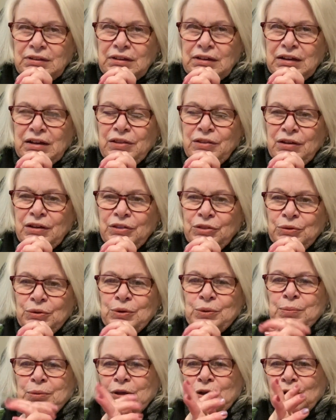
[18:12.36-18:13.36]
I thought it
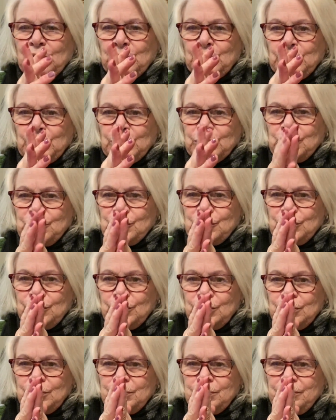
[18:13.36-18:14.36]
would be cool
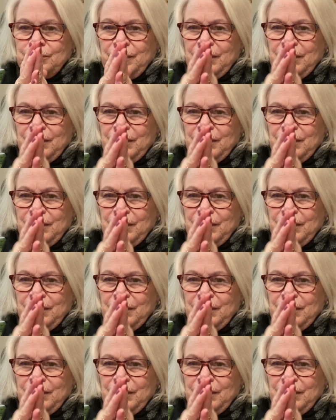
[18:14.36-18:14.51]
to